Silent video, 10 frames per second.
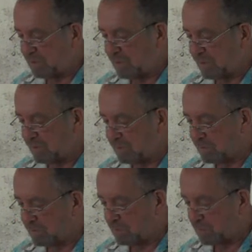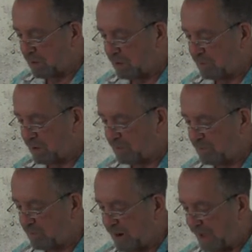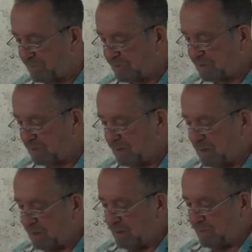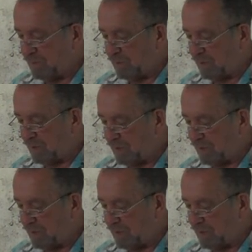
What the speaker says: beauty o'ersnowed and bareness everywhere.